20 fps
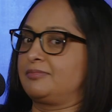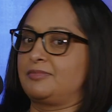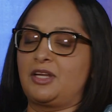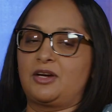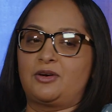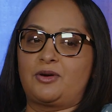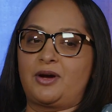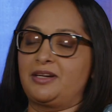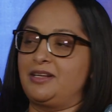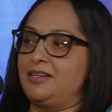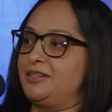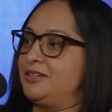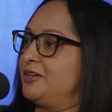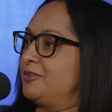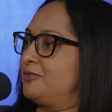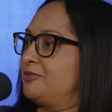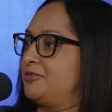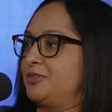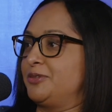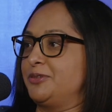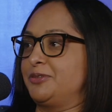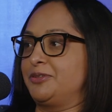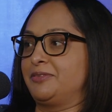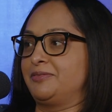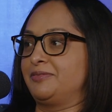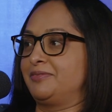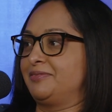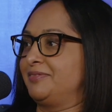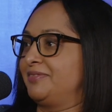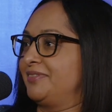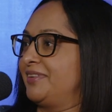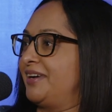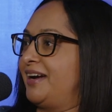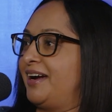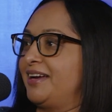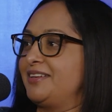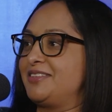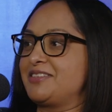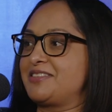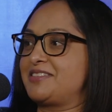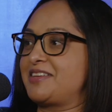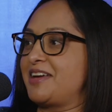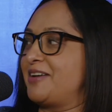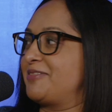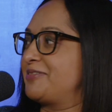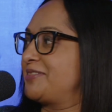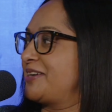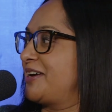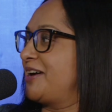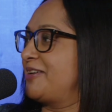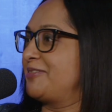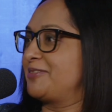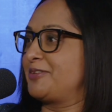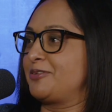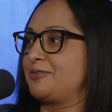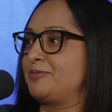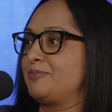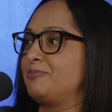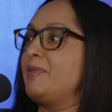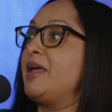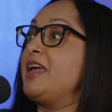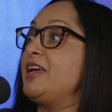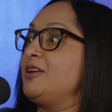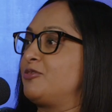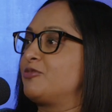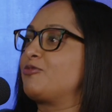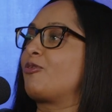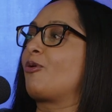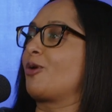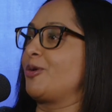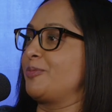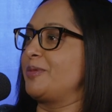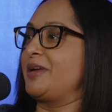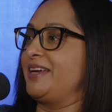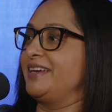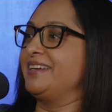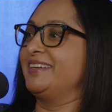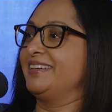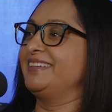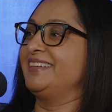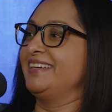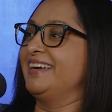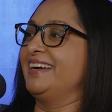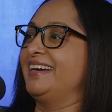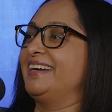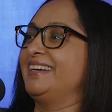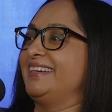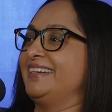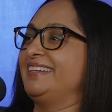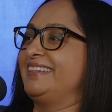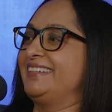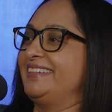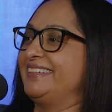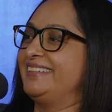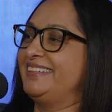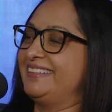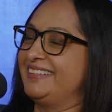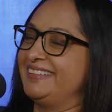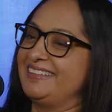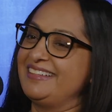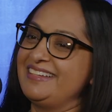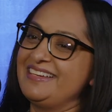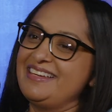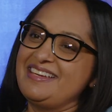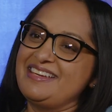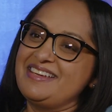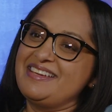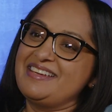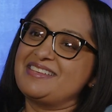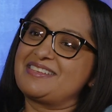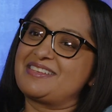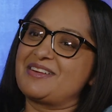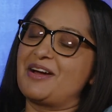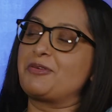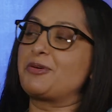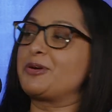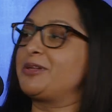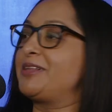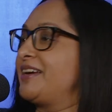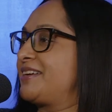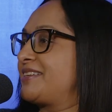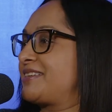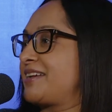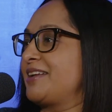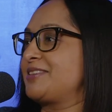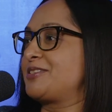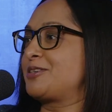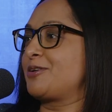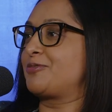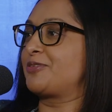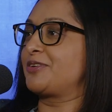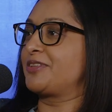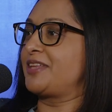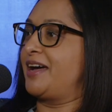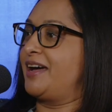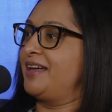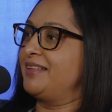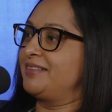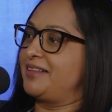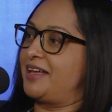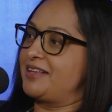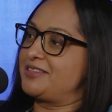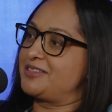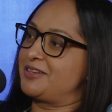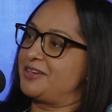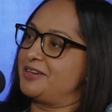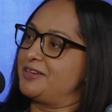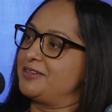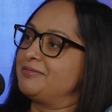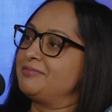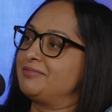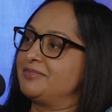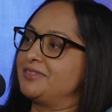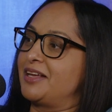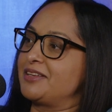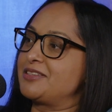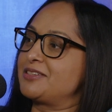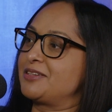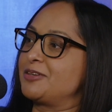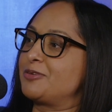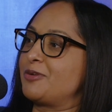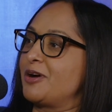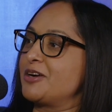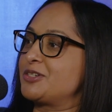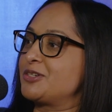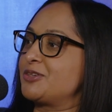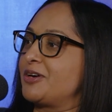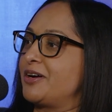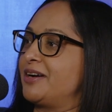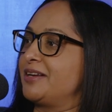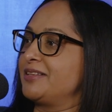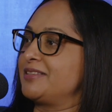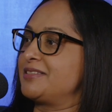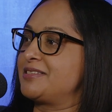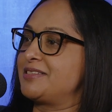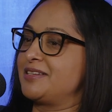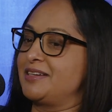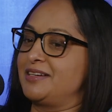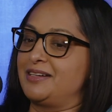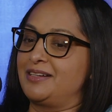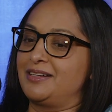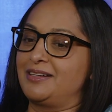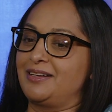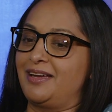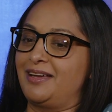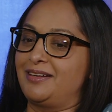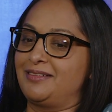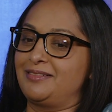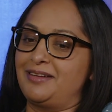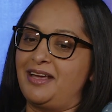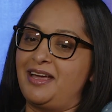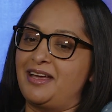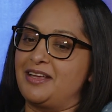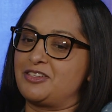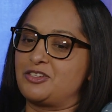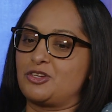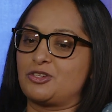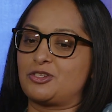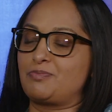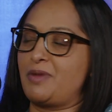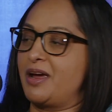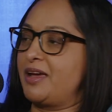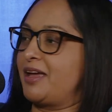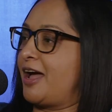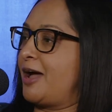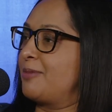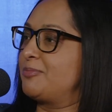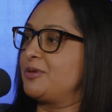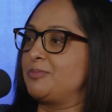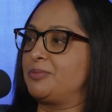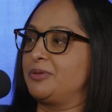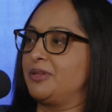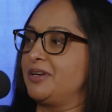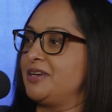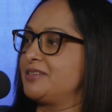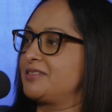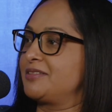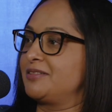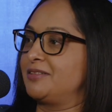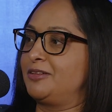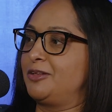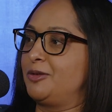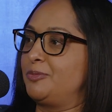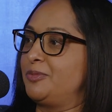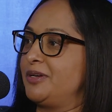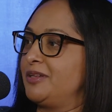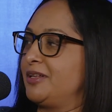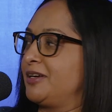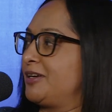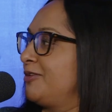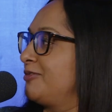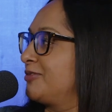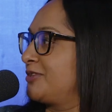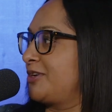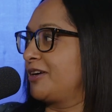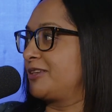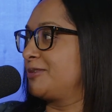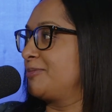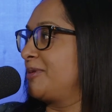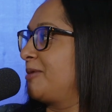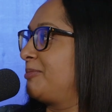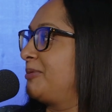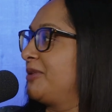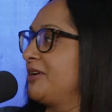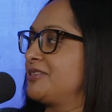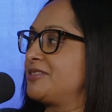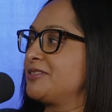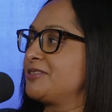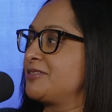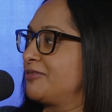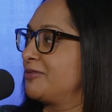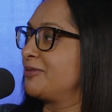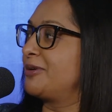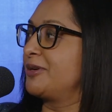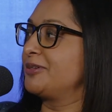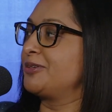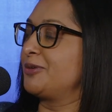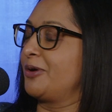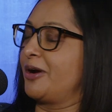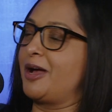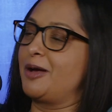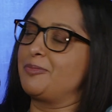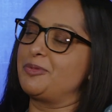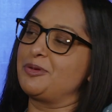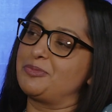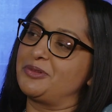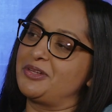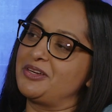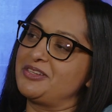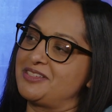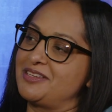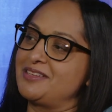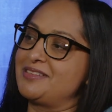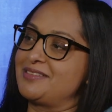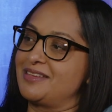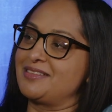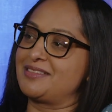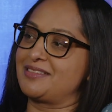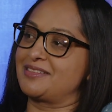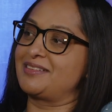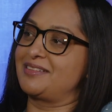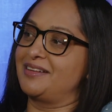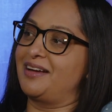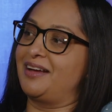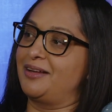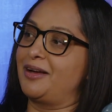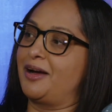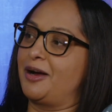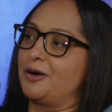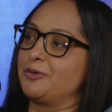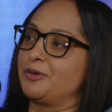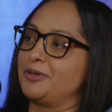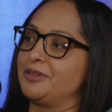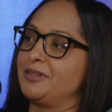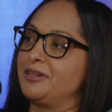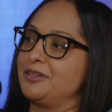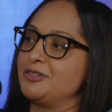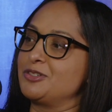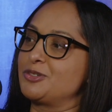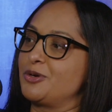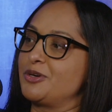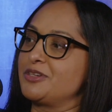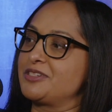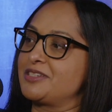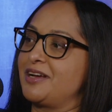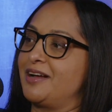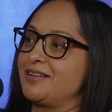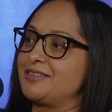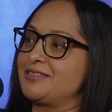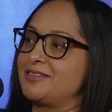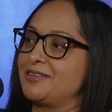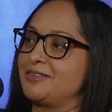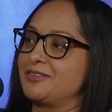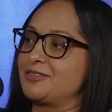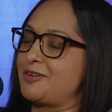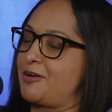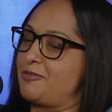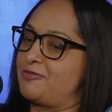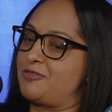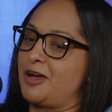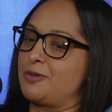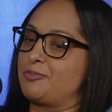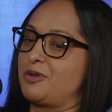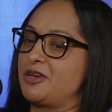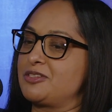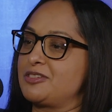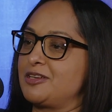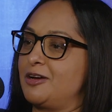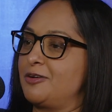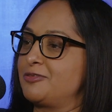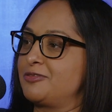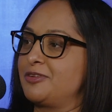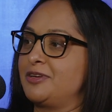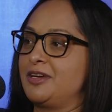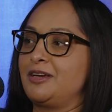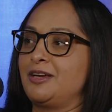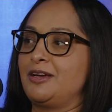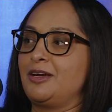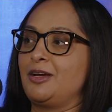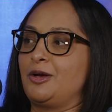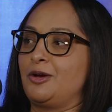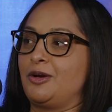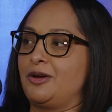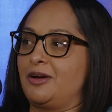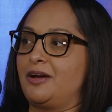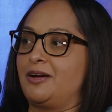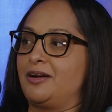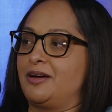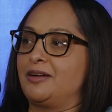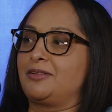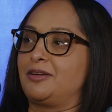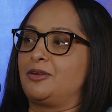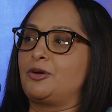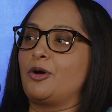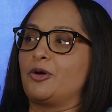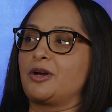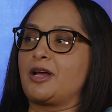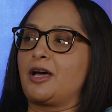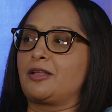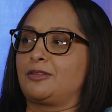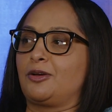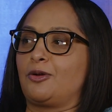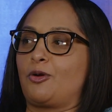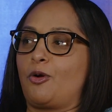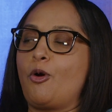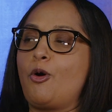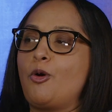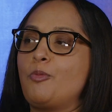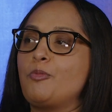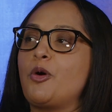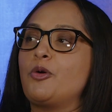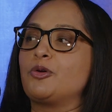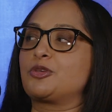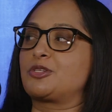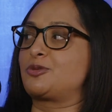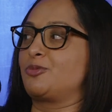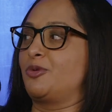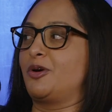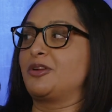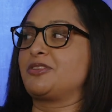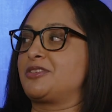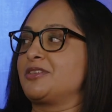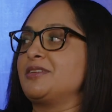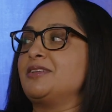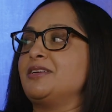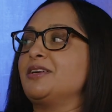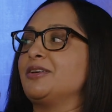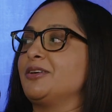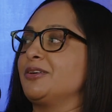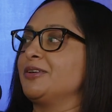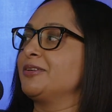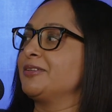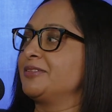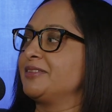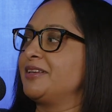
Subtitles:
No, I need good food. I just have to have it made for me. Yeah. So I really like Scottsdale for that. Lots of good restaurants. And it's just my happy place in a little bit. You've talked about places of what your happy place is. I really enjoy Scottsdale. And so I find myself going out there almost once a year